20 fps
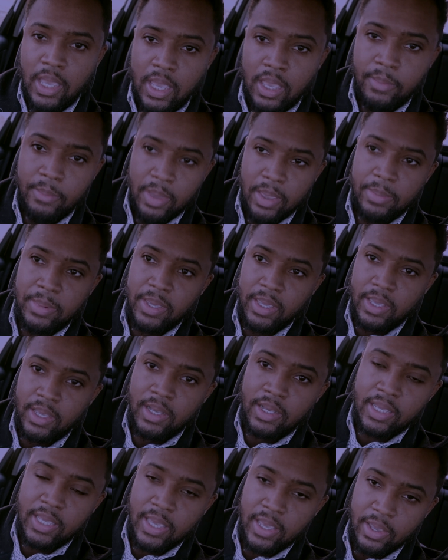and maybe
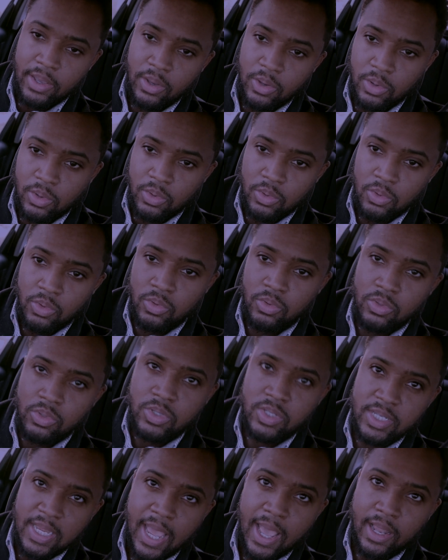a kale
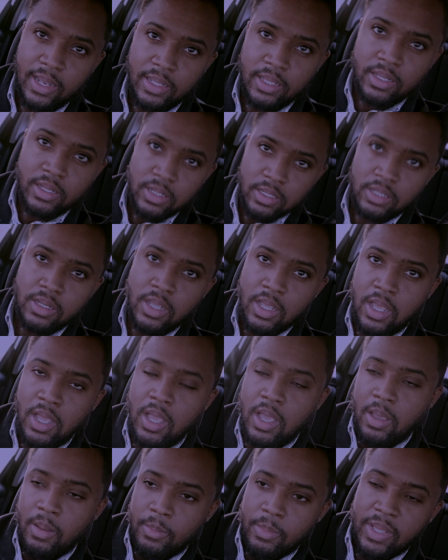salad.
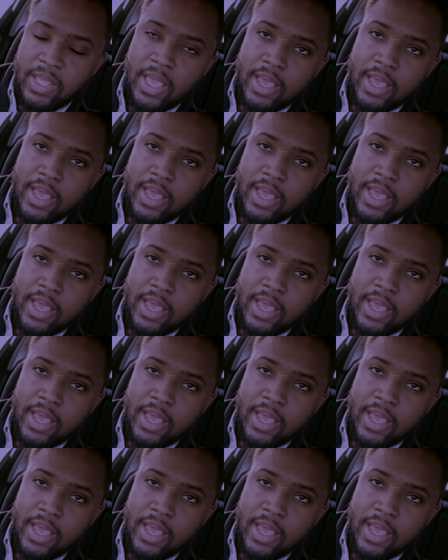But